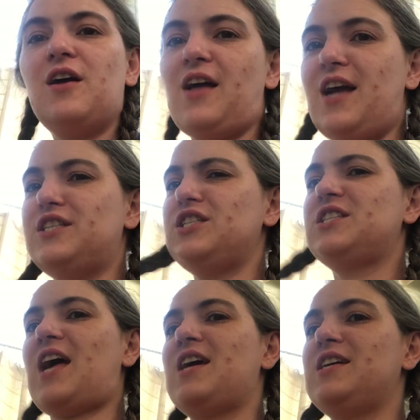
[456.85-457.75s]
I just
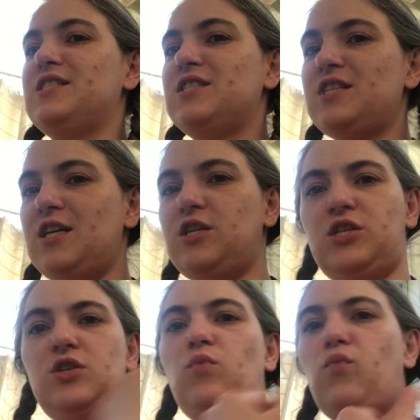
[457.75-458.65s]
sat and
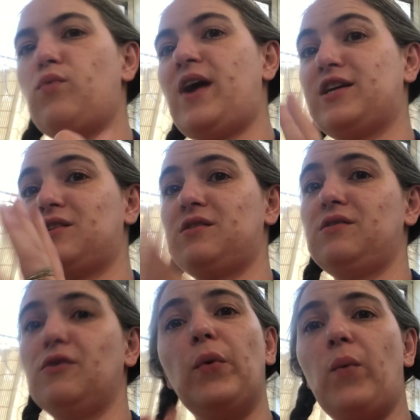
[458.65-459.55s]
stitched
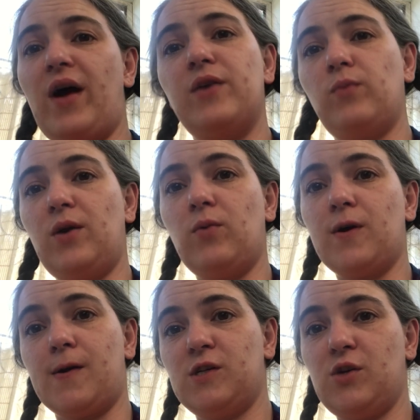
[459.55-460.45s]
when we
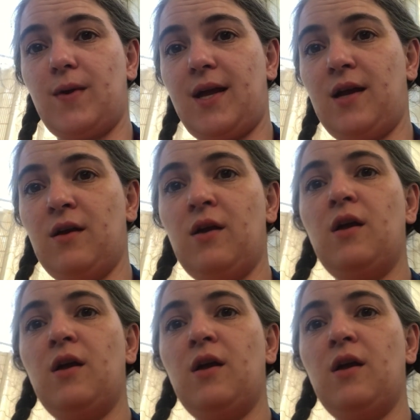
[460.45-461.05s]
weren't doing